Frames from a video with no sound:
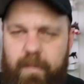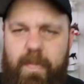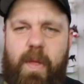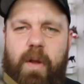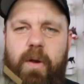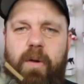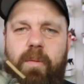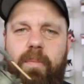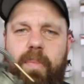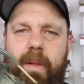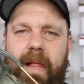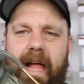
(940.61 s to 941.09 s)

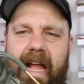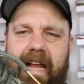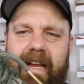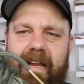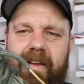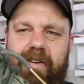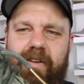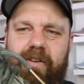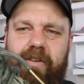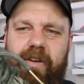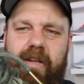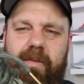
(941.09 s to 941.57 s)
they're a black
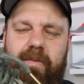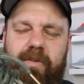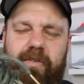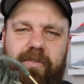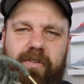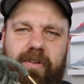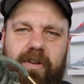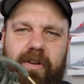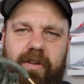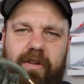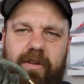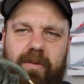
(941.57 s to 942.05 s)
and
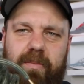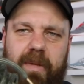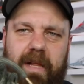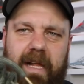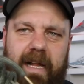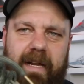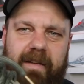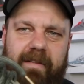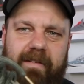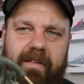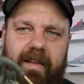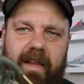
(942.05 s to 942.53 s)
creamish color,
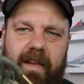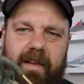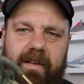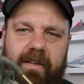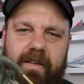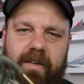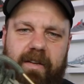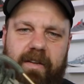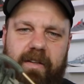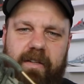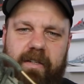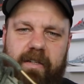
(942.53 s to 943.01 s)
black and tan
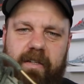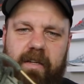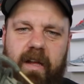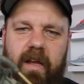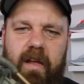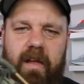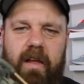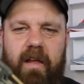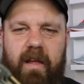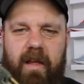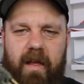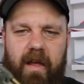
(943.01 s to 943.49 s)
color,
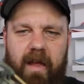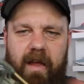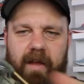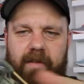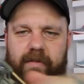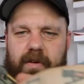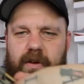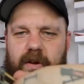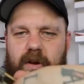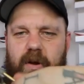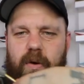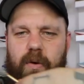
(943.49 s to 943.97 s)

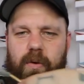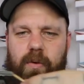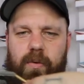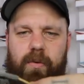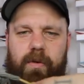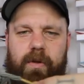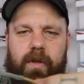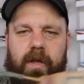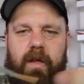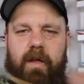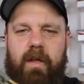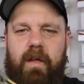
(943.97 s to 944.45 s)
have a
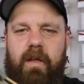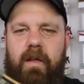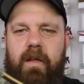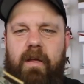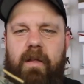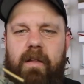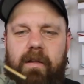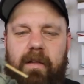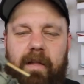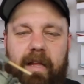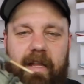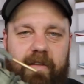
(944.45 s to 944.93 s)
gold
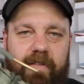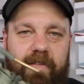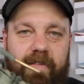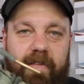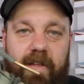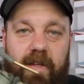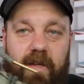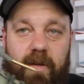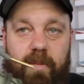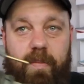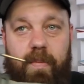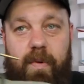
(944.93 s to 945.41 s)
lace
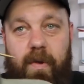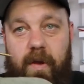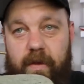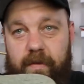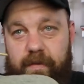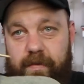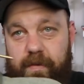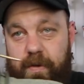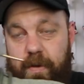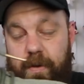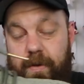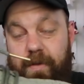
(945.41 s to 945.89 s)
tip,
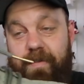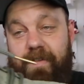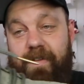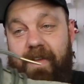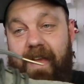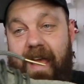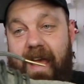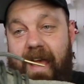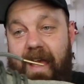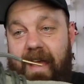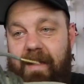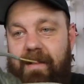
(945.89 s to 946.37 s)
also known as
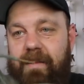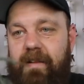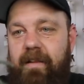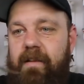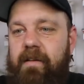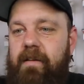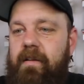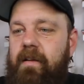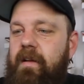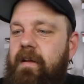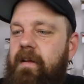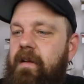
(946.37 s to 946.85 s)
an
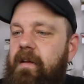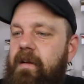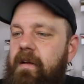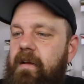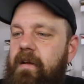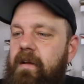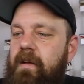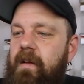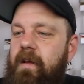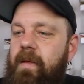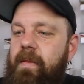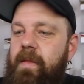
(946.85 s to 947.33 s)
aglet.
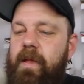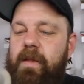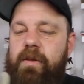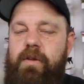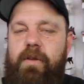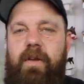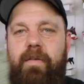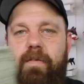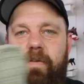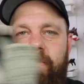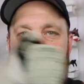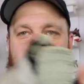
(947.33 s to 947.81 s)
And then
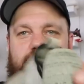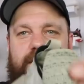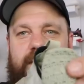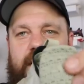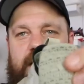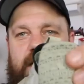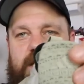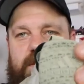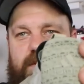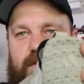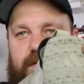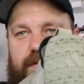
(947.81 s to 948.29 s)
you have your
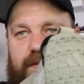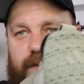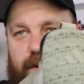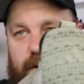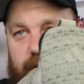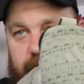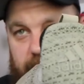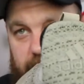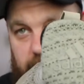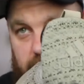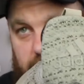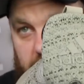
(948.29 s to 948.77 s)
Adidas
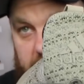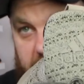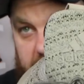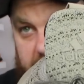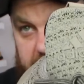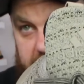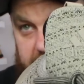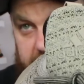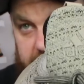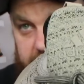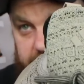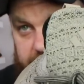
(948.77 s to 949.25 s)
performance
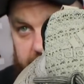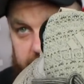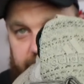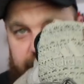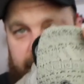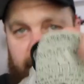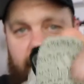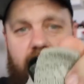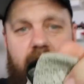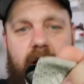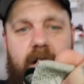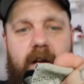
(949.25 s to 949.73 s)
branding on the
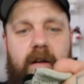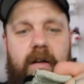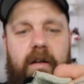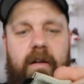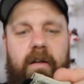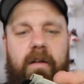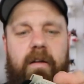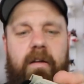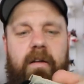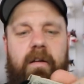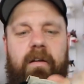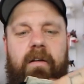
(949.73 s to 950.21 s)
tongue.